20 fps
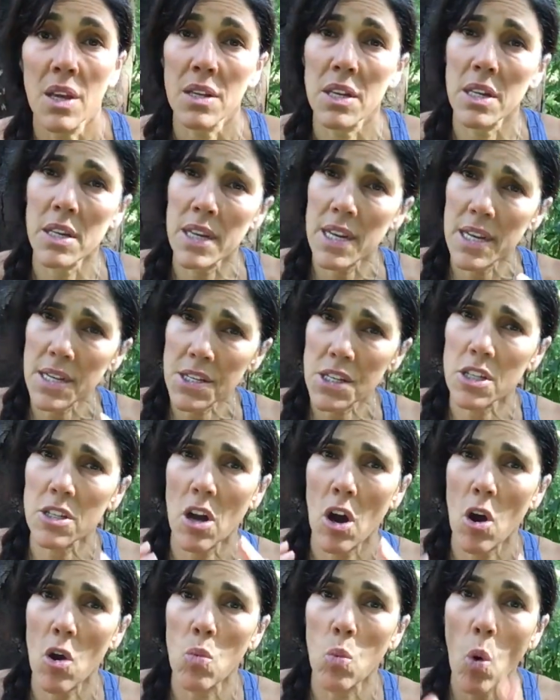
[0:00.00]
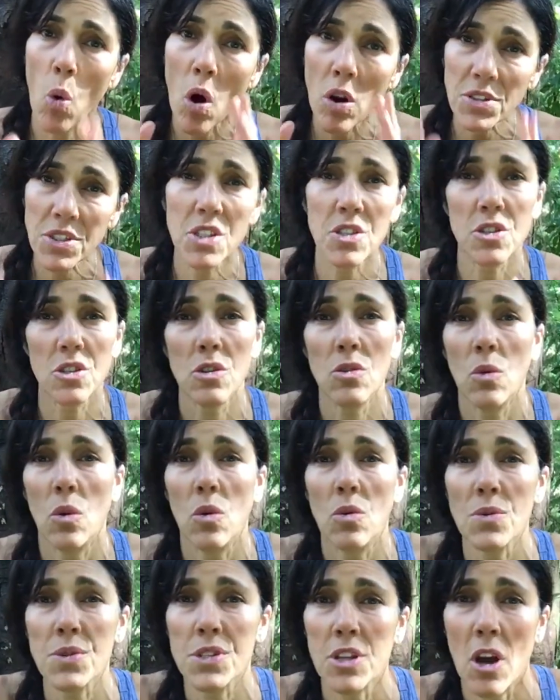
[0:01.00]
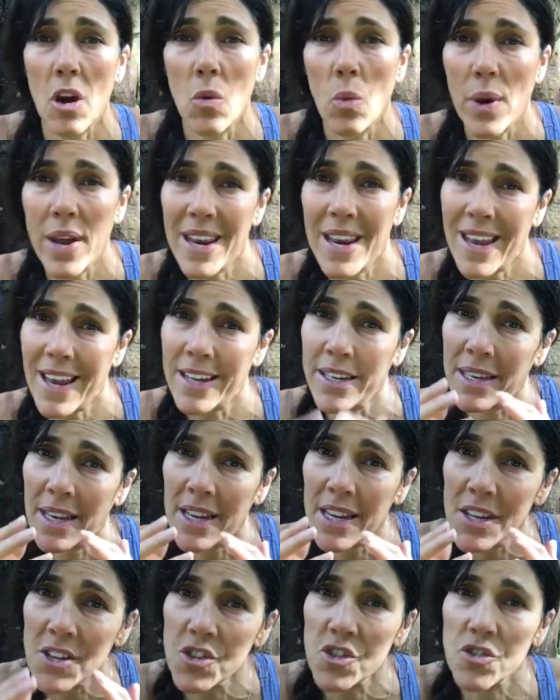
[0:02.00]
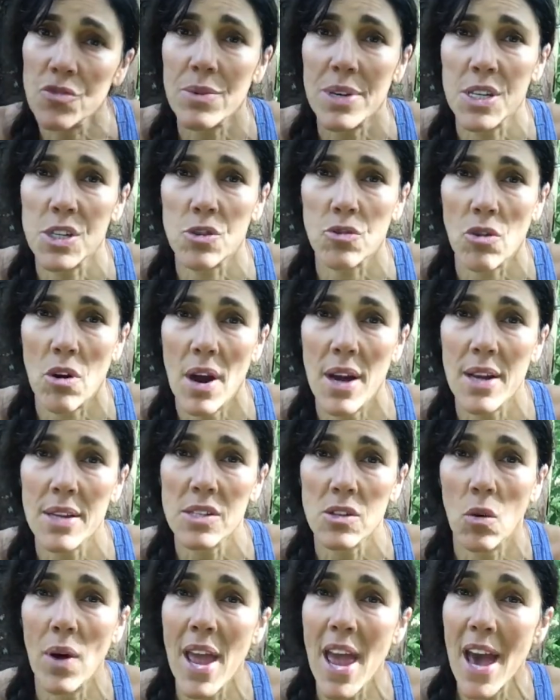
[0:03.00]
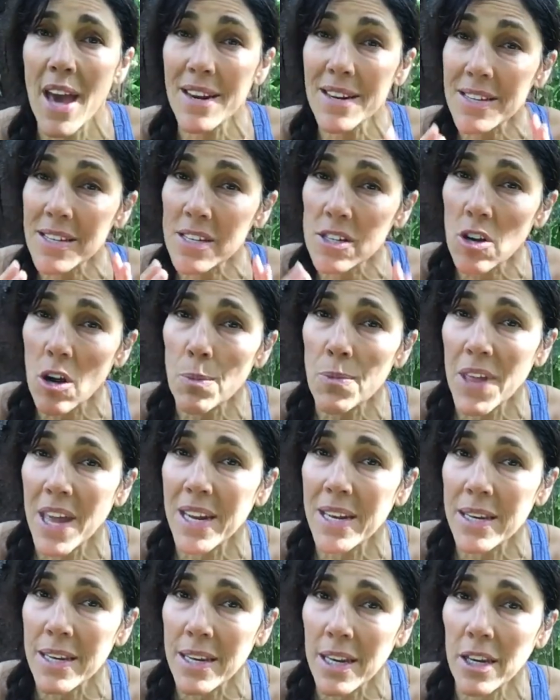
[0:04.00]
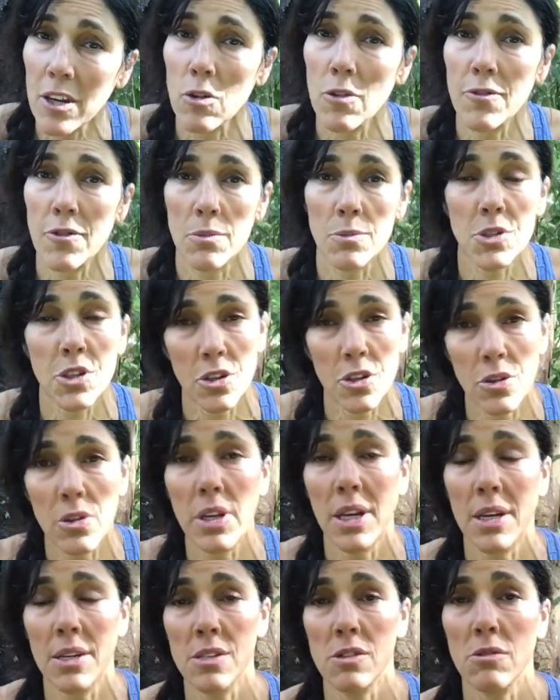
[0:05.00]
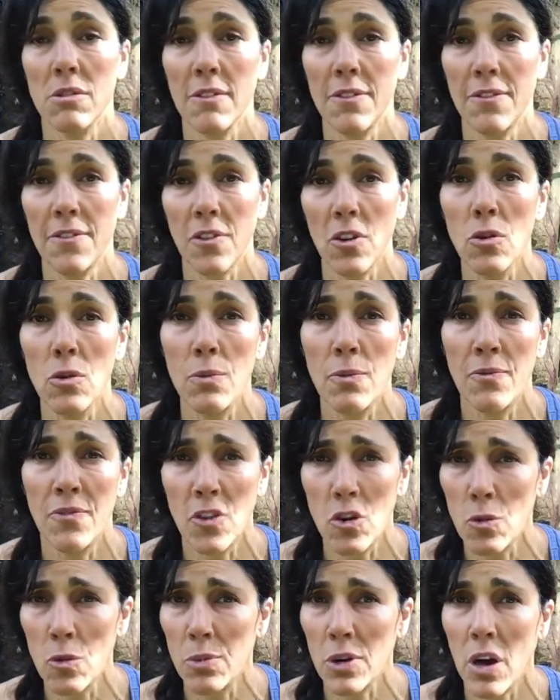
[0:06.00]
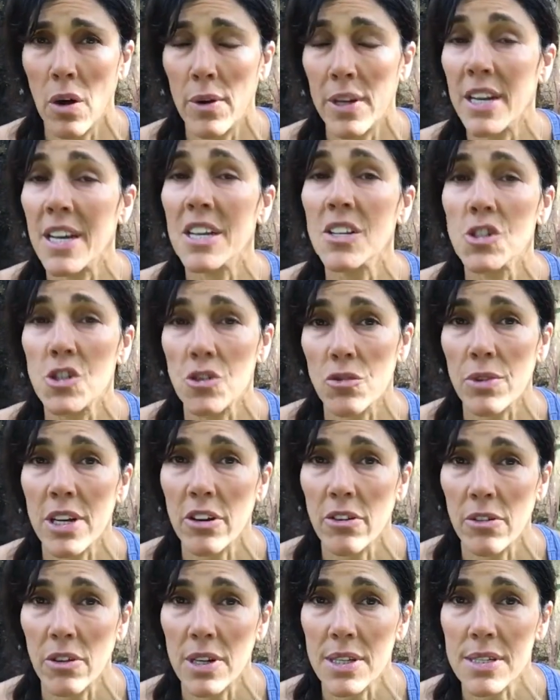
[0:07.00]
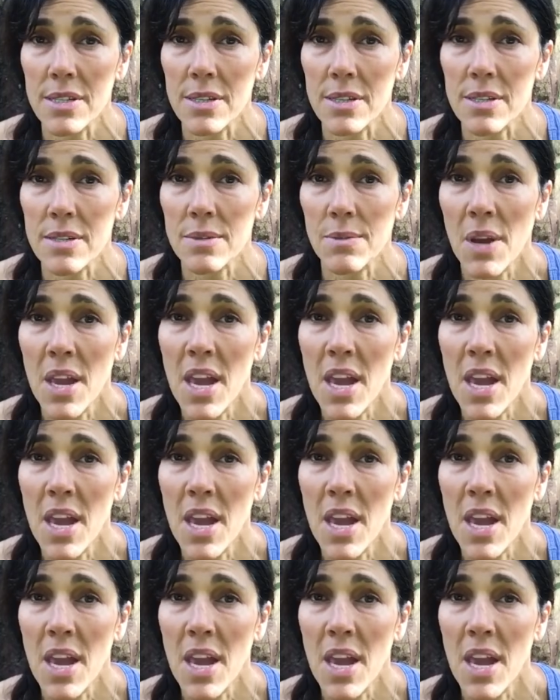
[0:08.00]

You need to know what to do also when an injury strikes or how to stop that niggle from turning into a full-blown injury crisis.